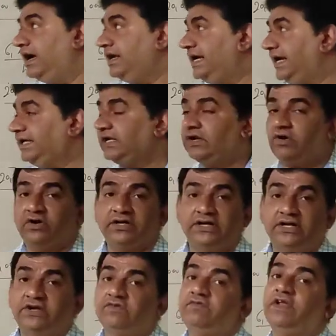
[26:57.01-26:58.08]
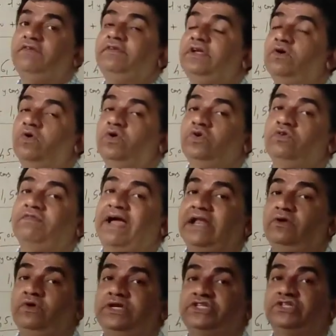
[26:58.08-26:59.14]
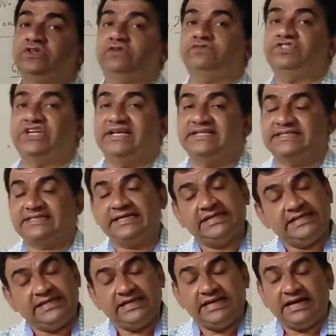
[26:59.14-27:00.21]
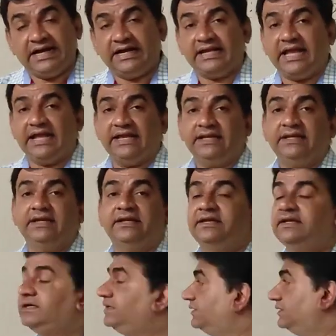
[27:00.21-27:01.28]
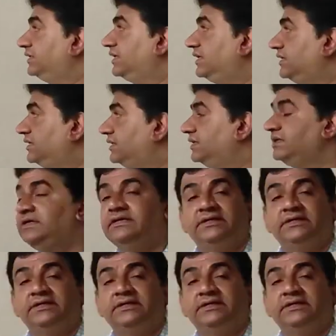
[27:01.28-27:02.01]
Later on, when we go to valuation of shares, again the